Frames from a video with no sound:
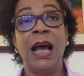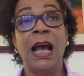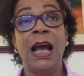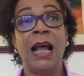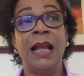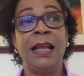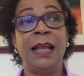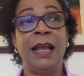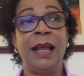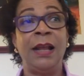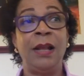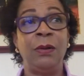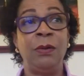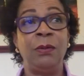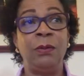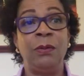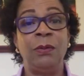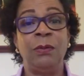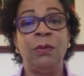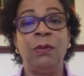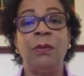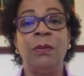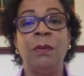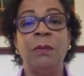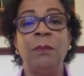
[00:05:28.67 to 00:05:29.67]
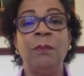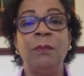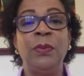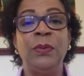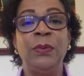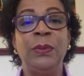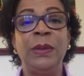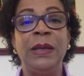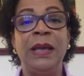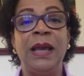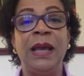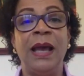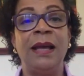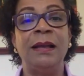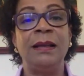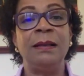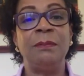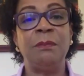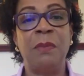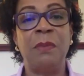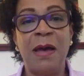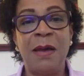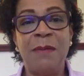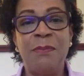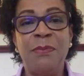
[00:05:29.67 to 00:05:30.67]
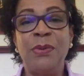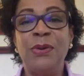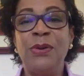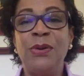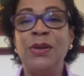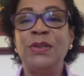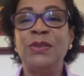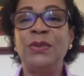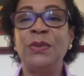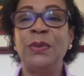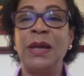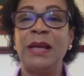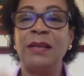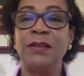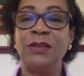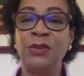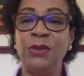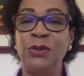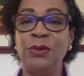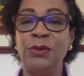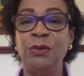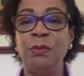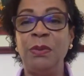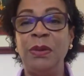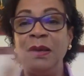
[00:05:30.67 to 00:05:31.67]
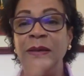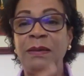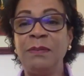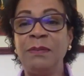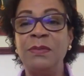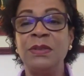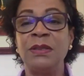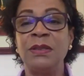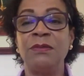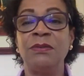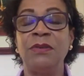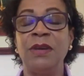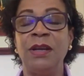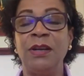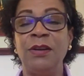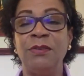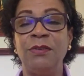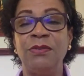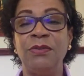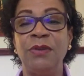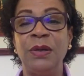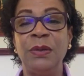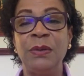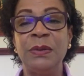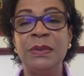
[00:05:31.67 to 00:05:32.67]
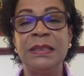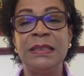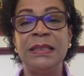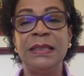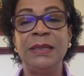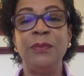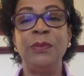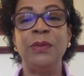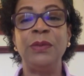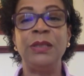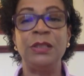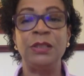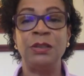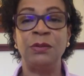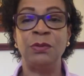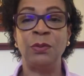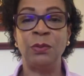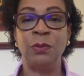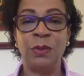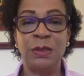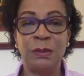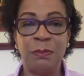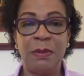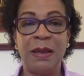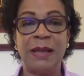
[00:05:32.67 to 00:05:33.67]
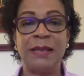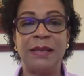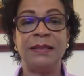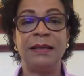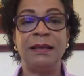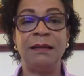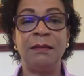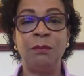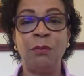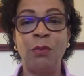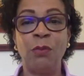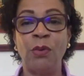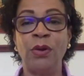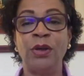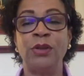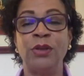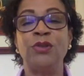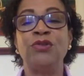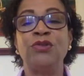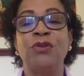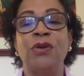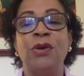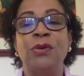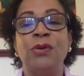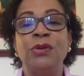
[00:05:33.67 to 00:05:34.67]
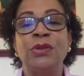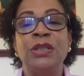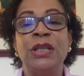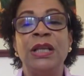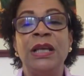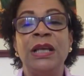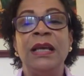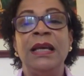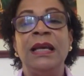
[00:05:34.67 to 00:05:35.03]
And then we had bipolar, so we had 2 beams of radiofrequency, which was better, more controlled.